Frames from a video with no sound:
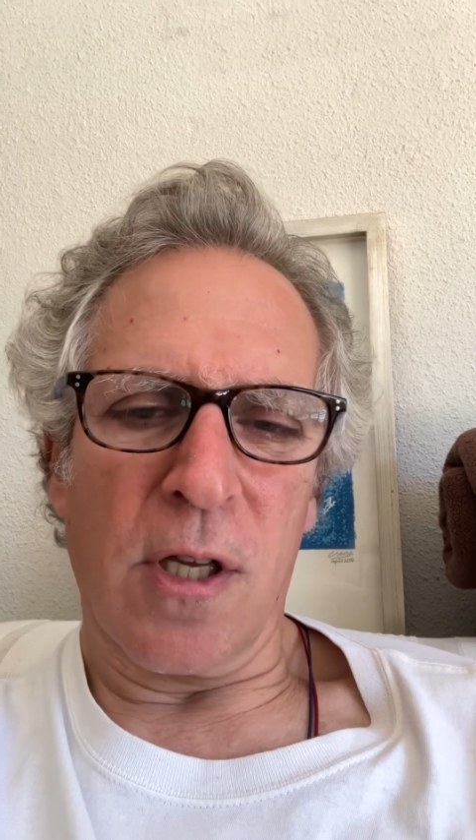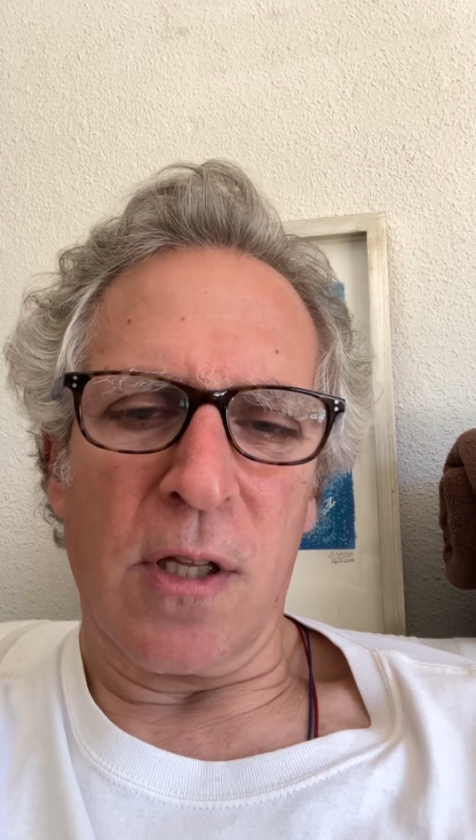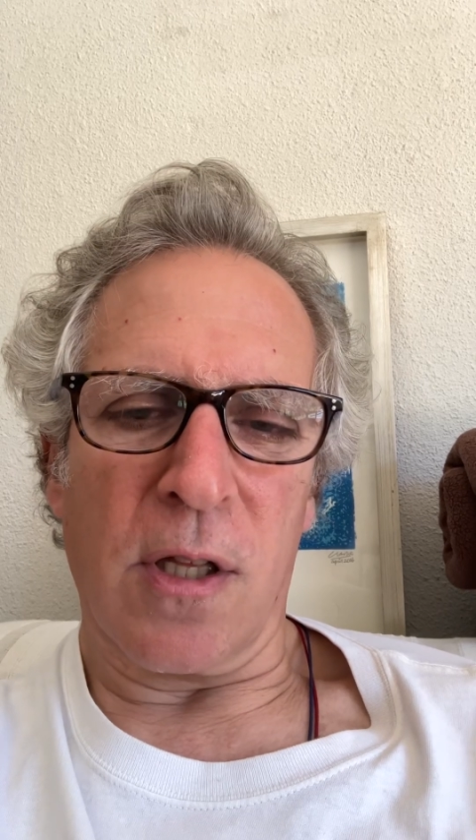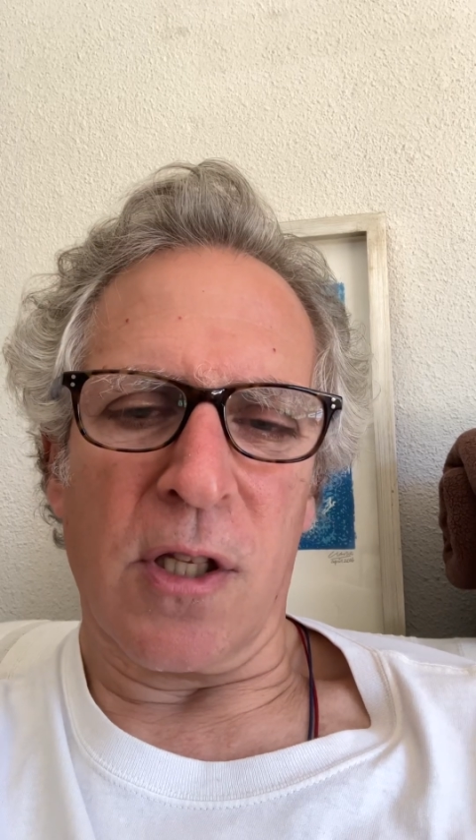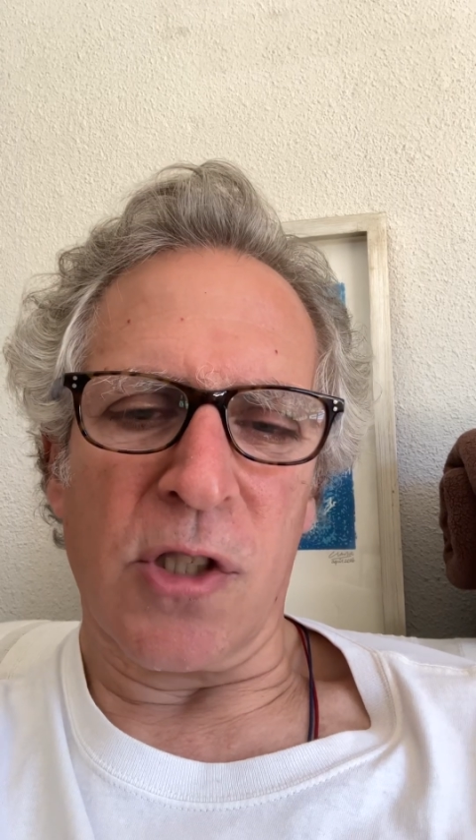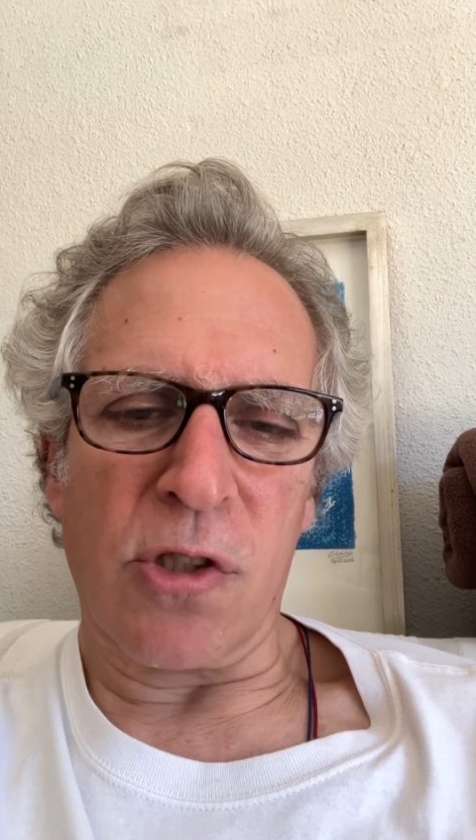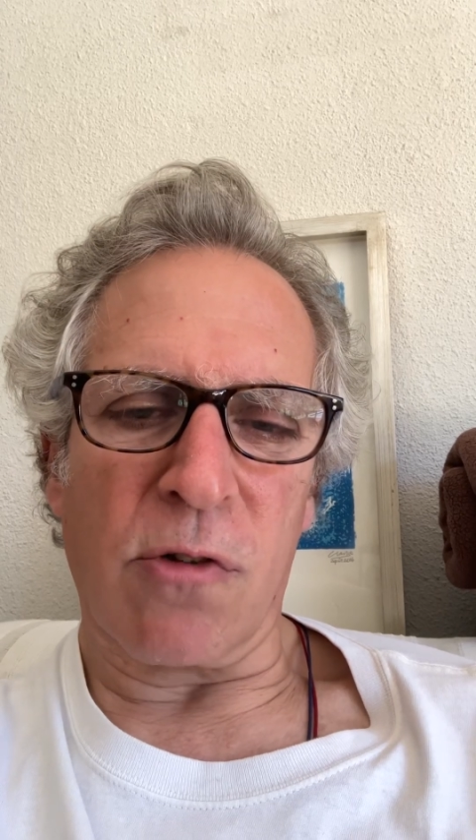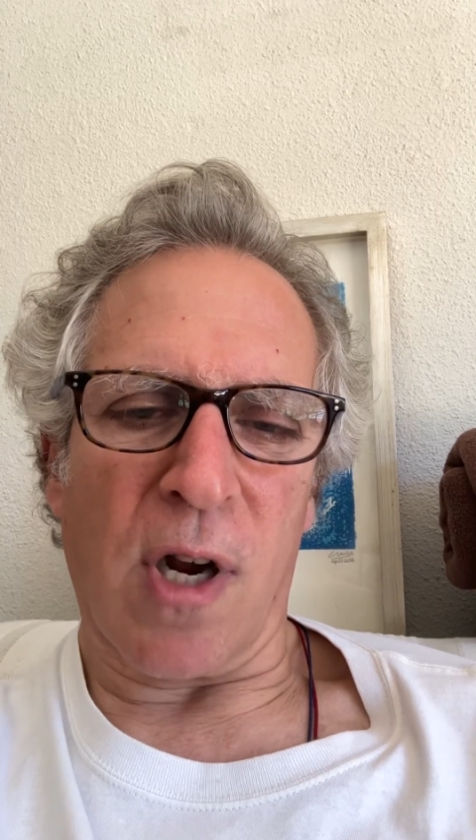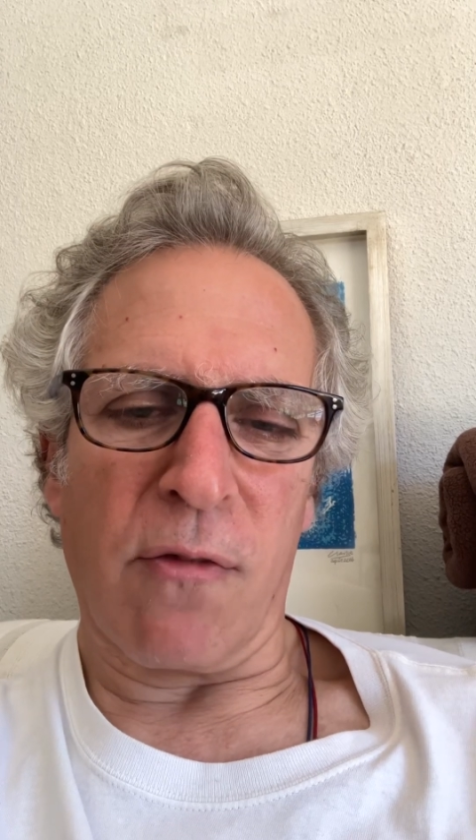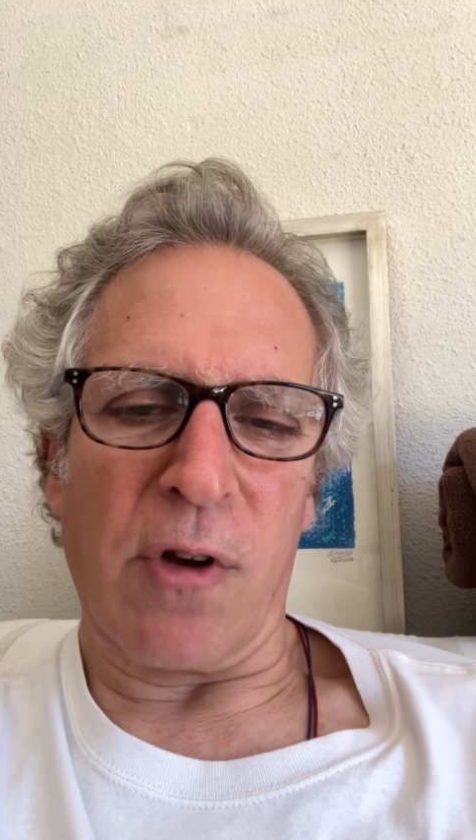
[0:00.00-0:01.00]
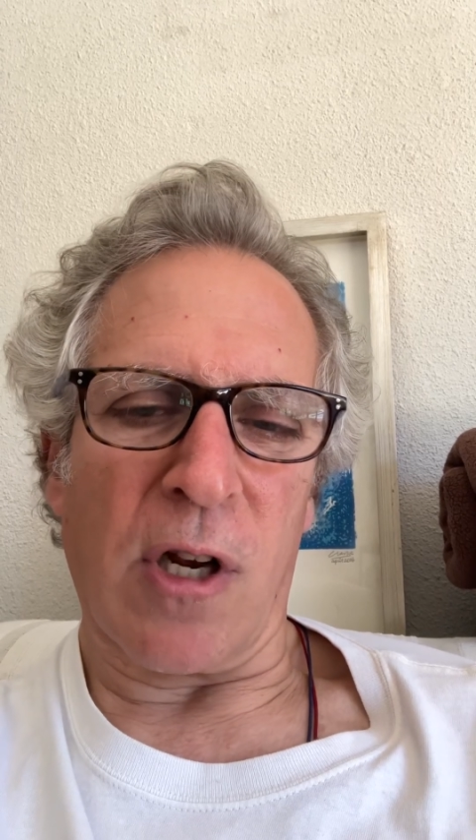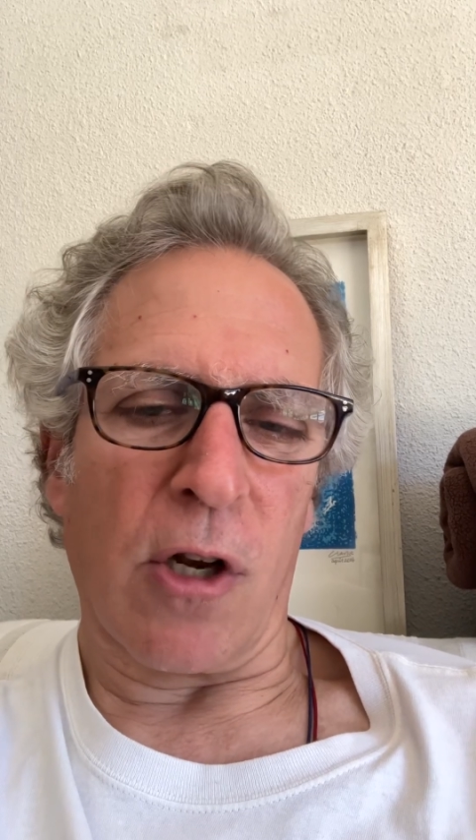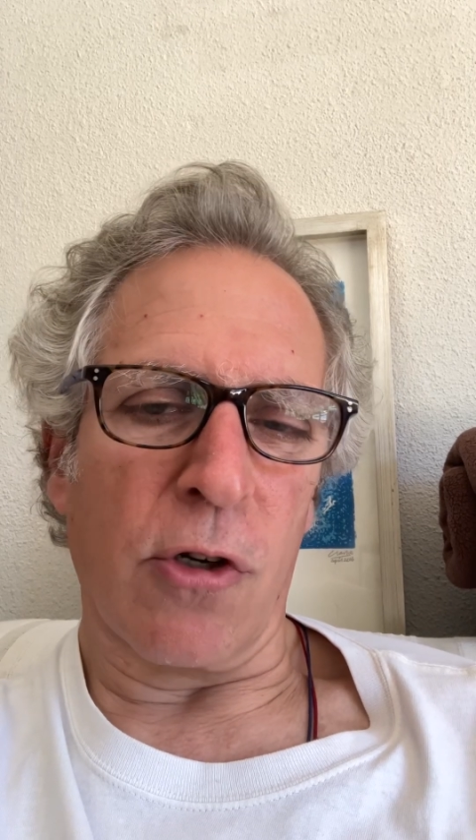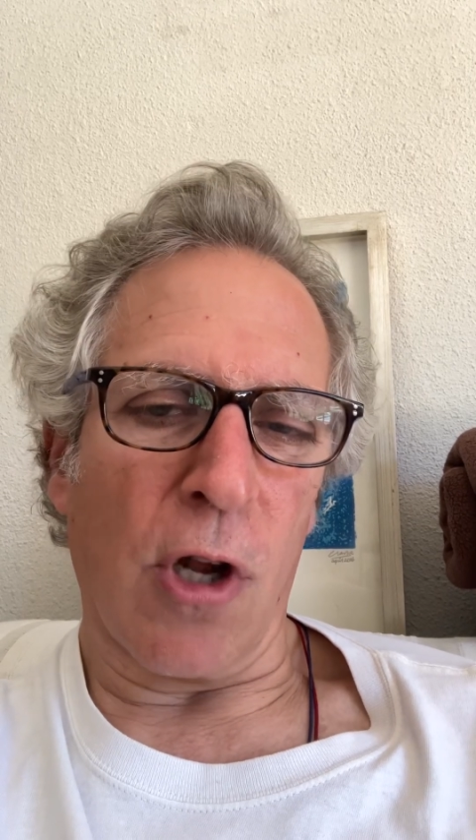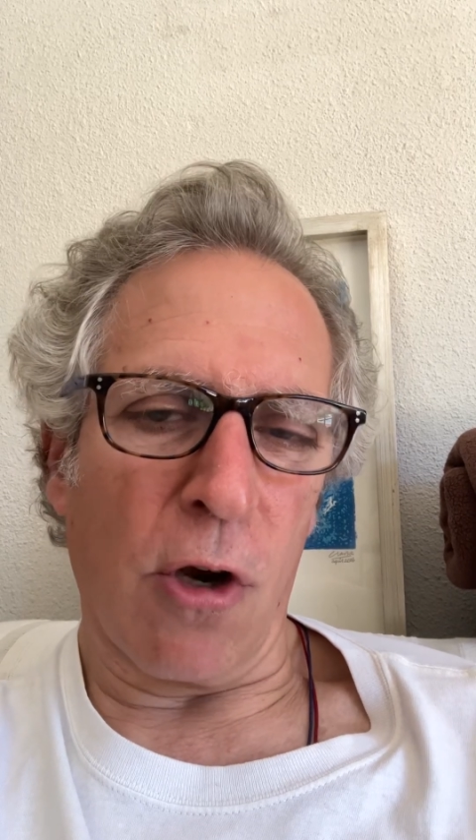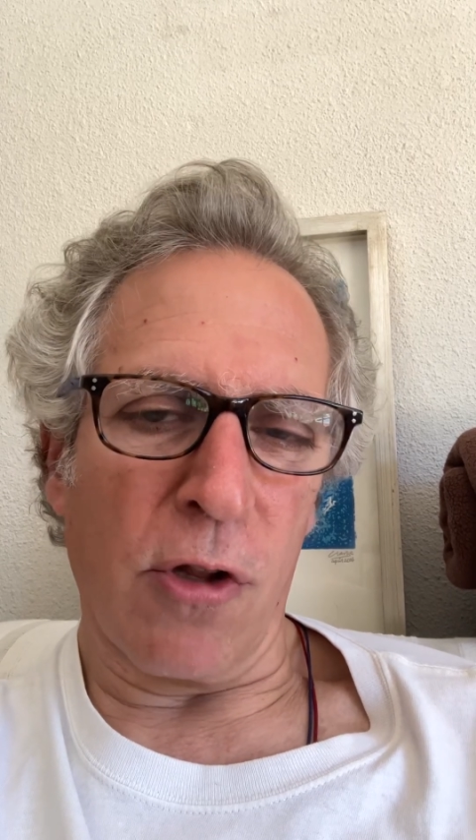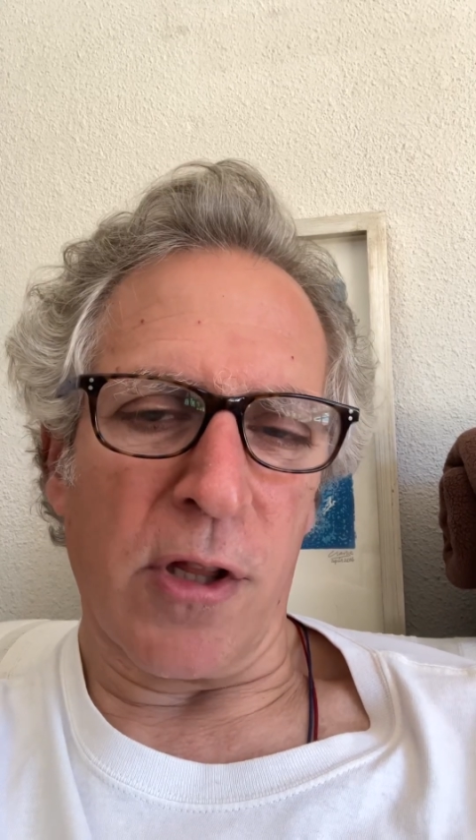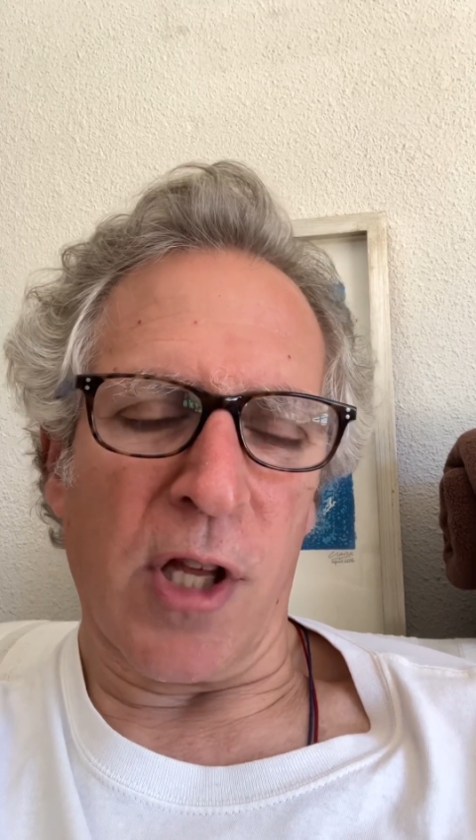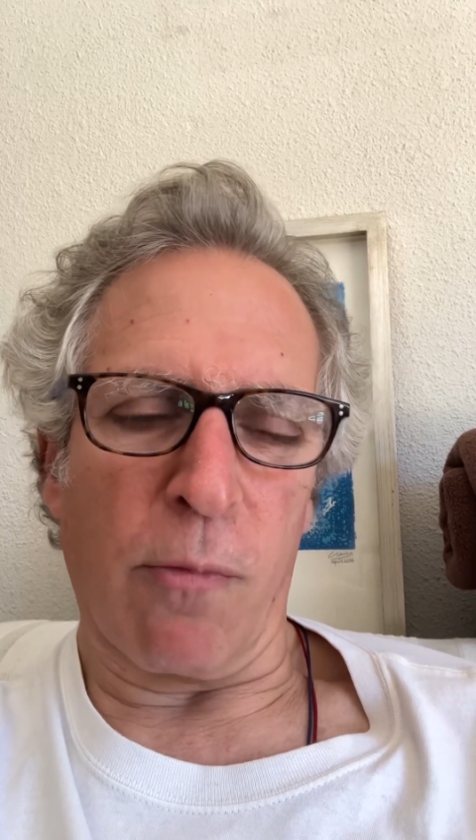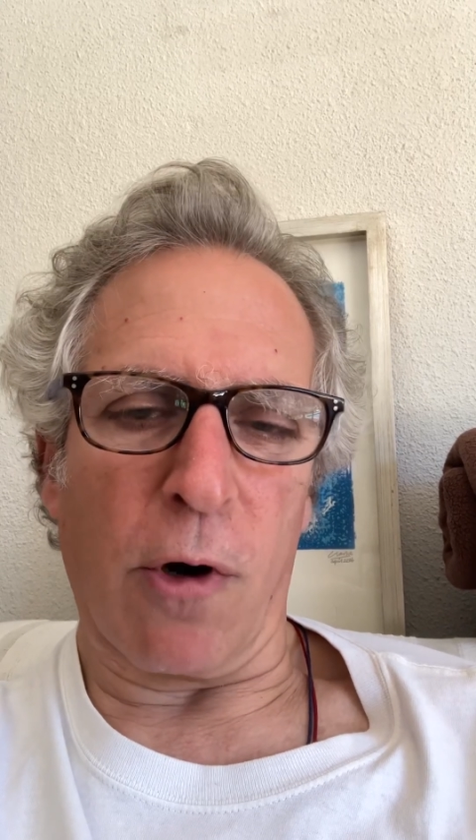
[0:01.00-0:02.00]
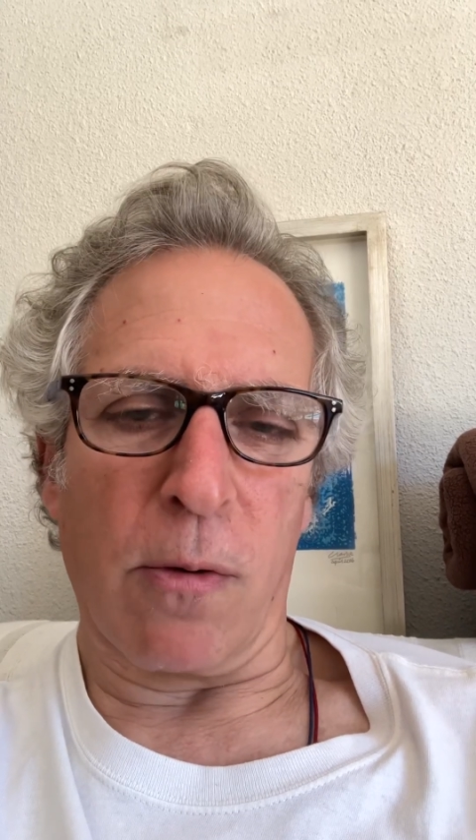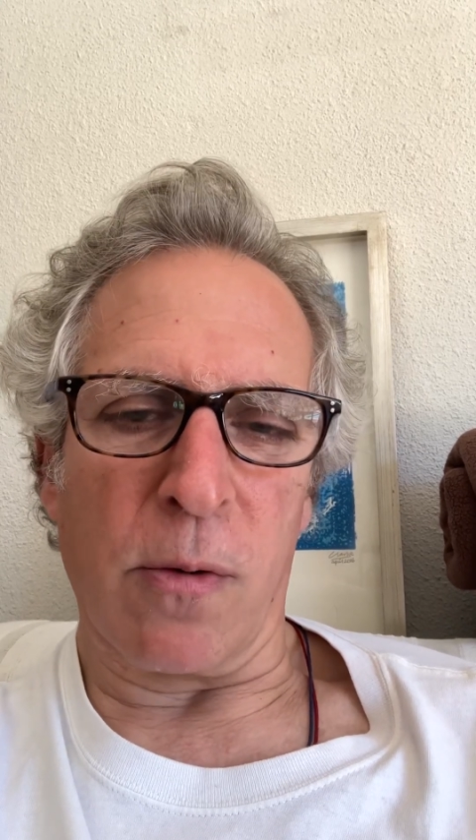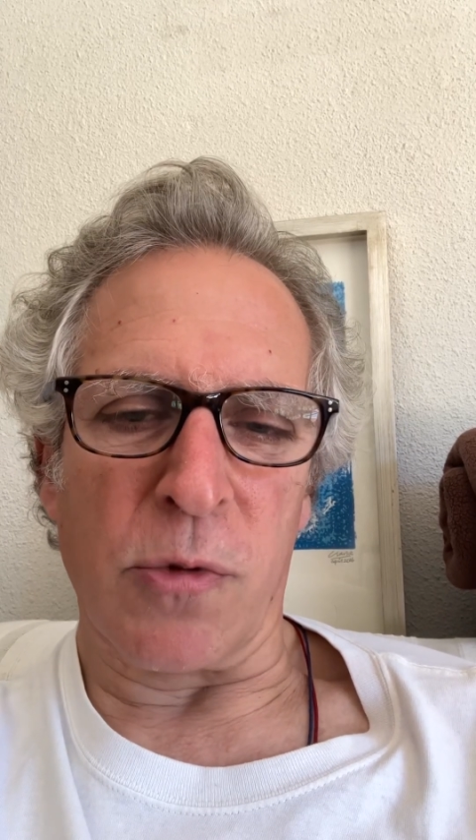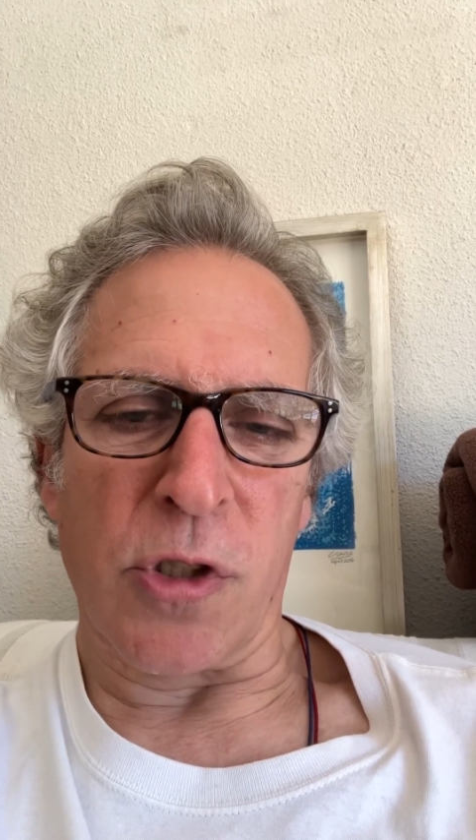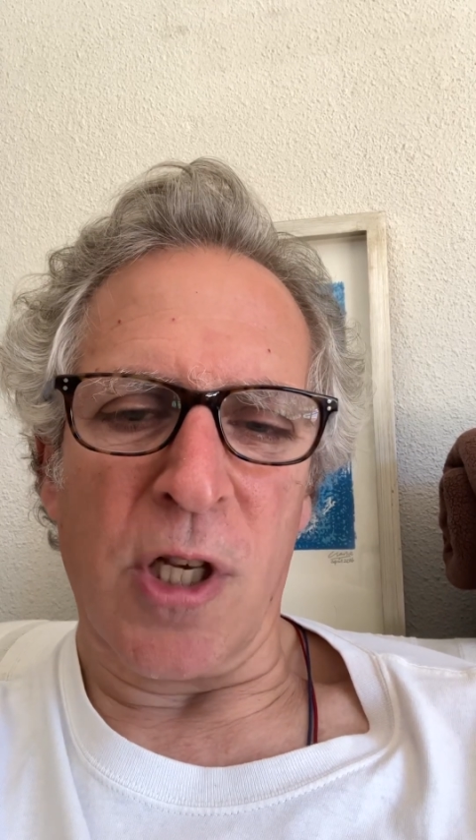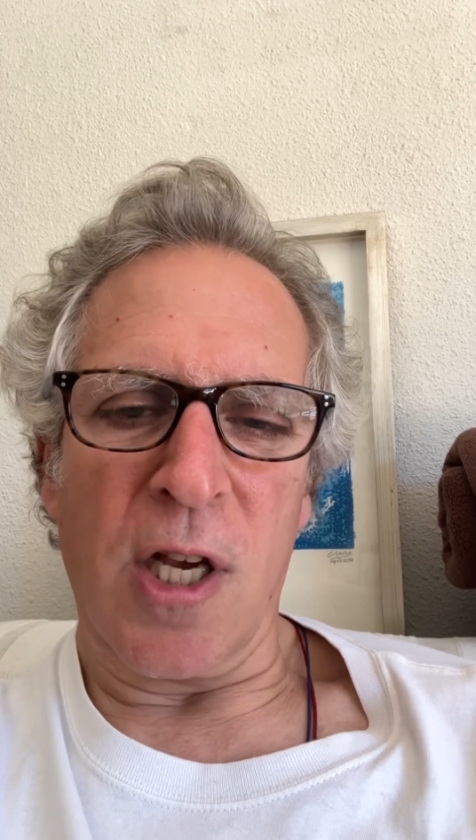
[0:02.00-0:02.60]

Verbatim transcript: that there's strife and I know that there are problems.